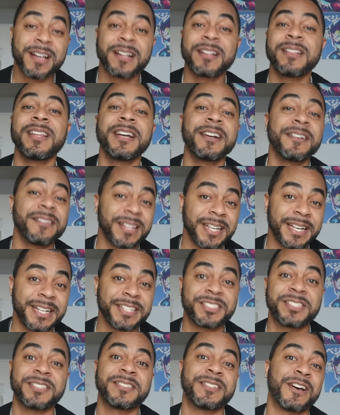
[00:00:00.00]

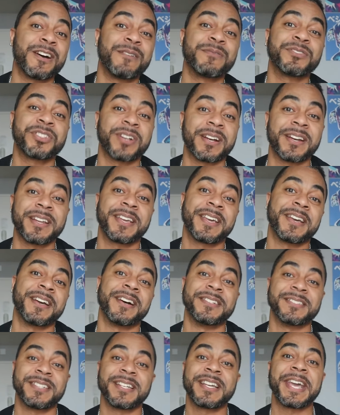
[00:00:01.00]
Clearly, Giselle was trying to
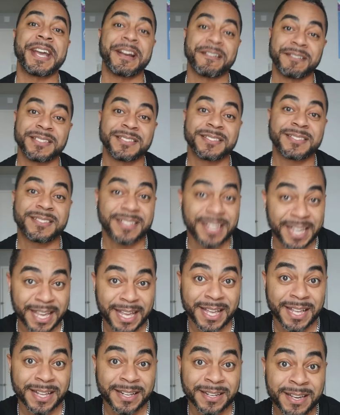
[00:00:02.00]
get under Karen's
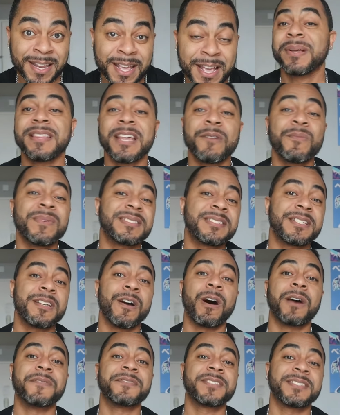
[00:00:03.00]
skin, but then we see
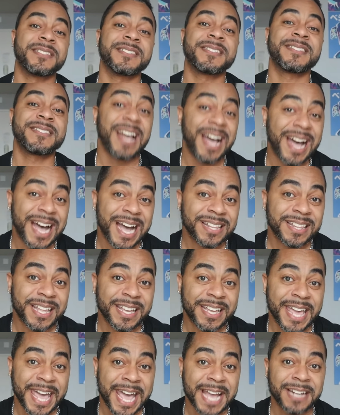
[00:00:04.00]
off to the side
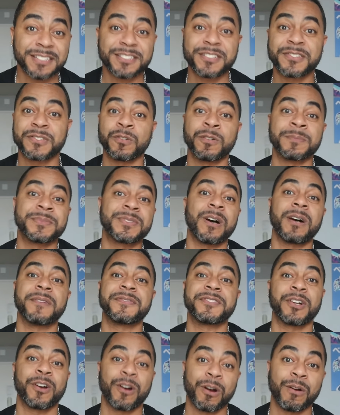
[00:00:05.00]
that Candace storms
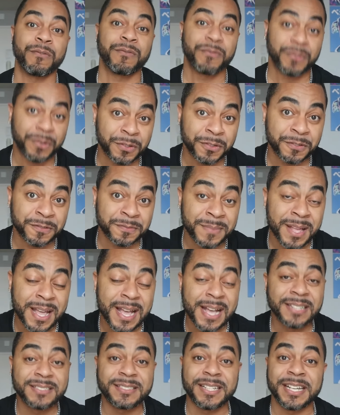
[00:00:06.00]
off to her room,
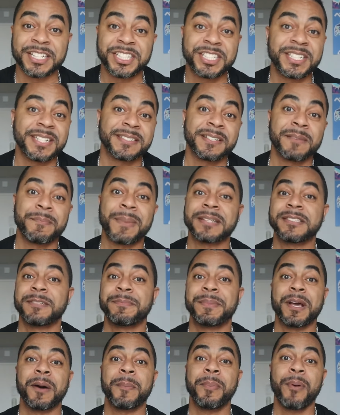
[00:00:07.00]
saying she isn't about
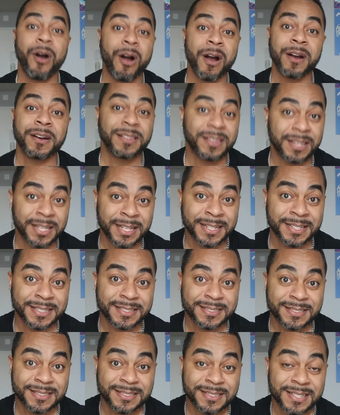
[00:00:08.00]
to be a part of
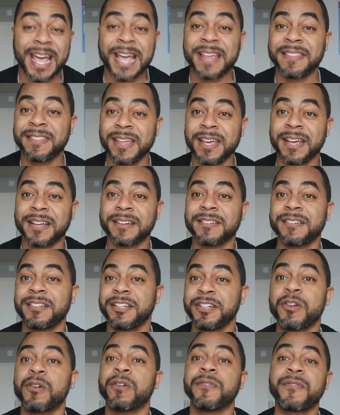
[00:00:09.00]
this. And then,
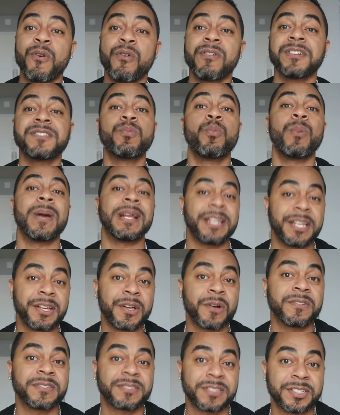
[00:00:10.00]
you know, of course, Wendy
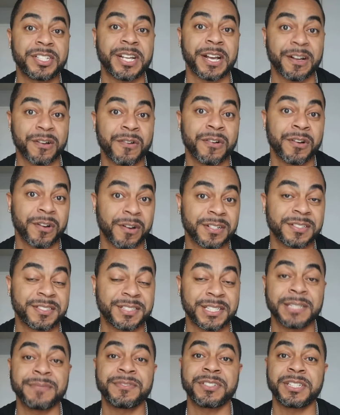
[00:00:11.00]
goes to check on her to
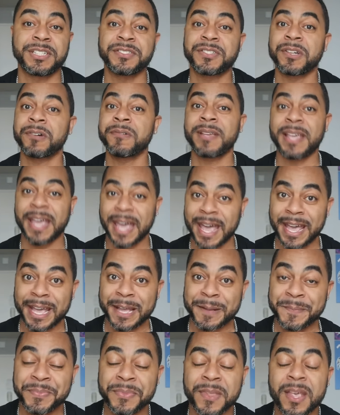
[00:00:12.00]
see if she's
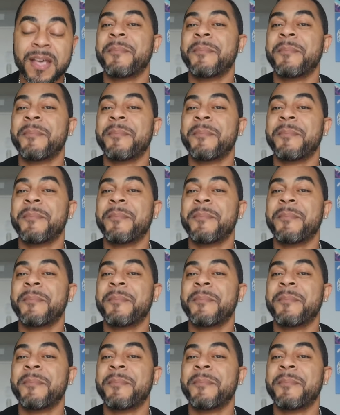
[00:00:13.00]
okay.